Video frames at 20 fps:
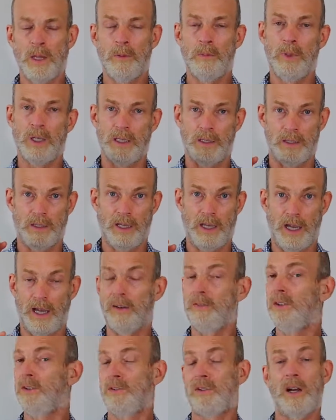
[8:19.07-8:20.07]
But
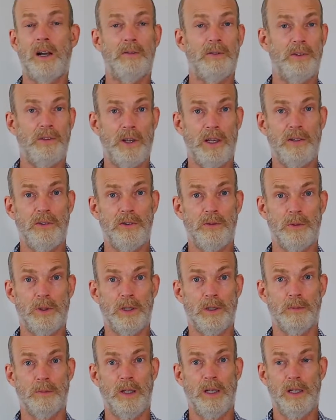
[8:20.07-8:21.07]
have this conversation with
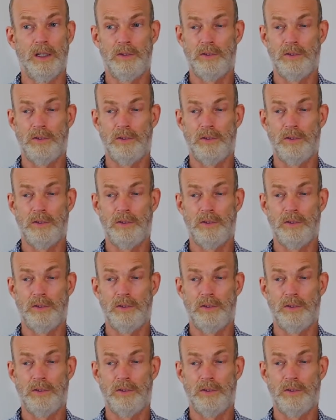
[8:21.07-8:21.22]
them,